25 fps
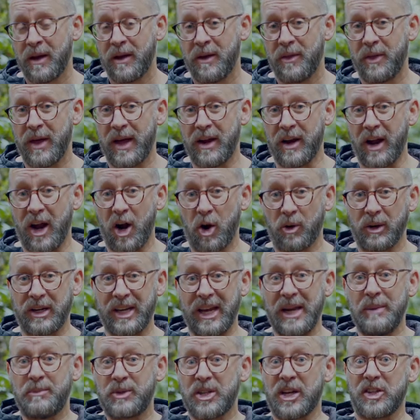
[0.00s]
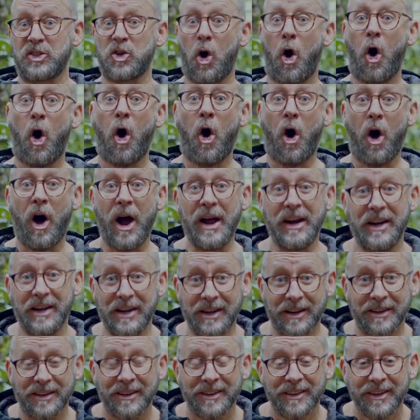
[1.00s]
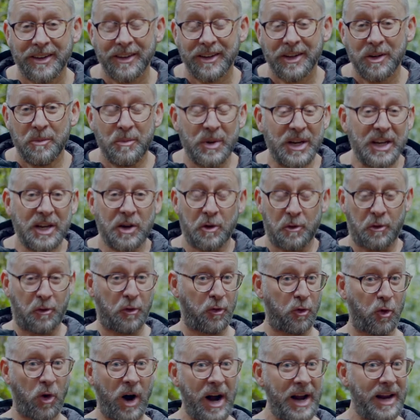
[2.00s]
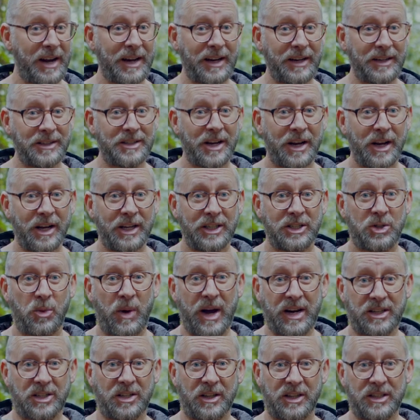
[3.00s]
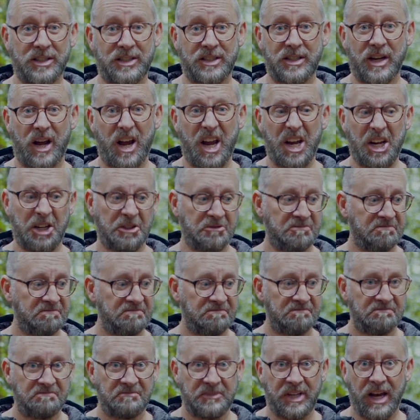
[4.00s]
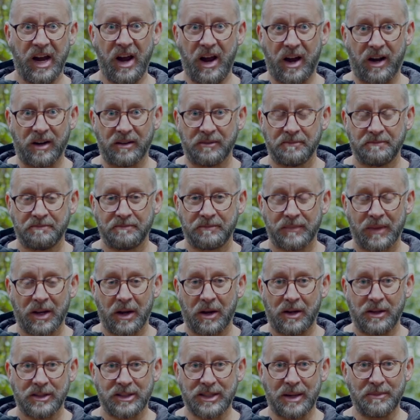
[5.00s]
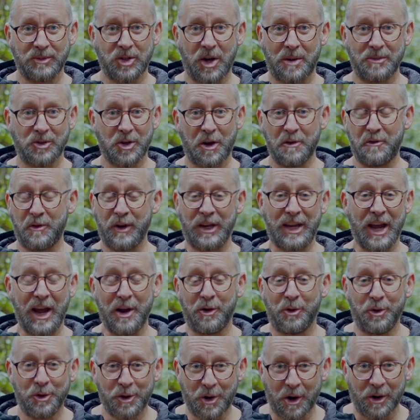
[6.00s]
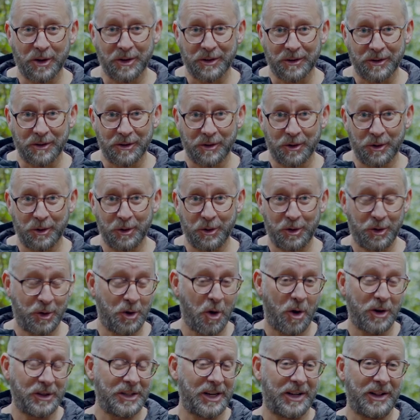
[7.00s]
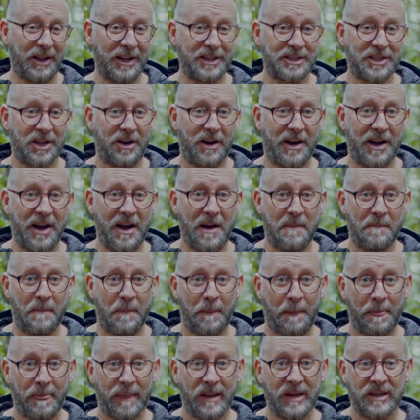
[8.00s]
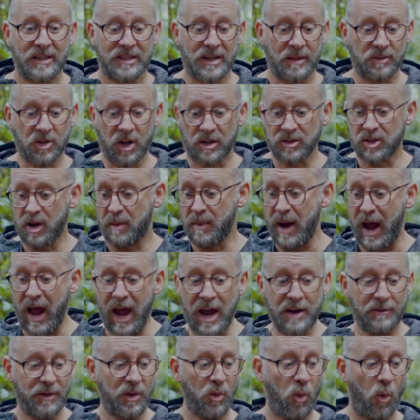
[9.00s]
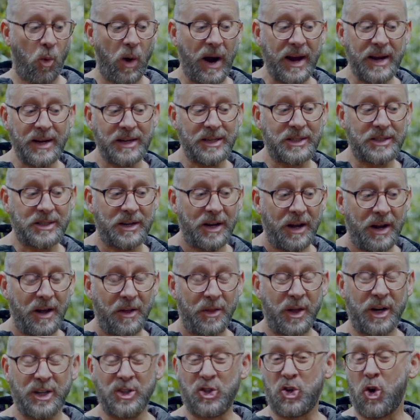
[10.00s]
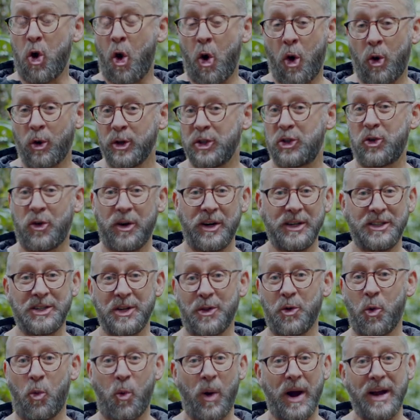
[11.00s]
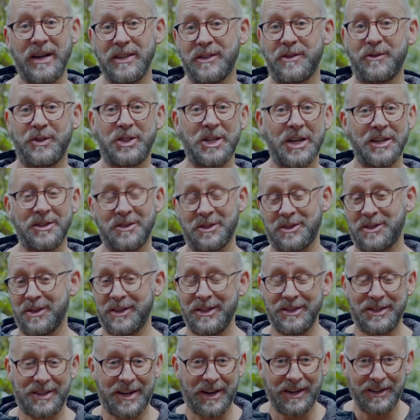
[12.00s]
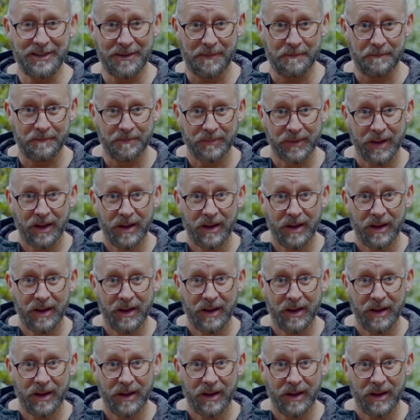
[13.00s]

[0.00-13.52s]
that keeps us hiding, being afraid to actually say, yeah, sometimes I forget who God declares that I am. Sometimes I behave in ways that is contrary to the ways of Jesus and his kingdom.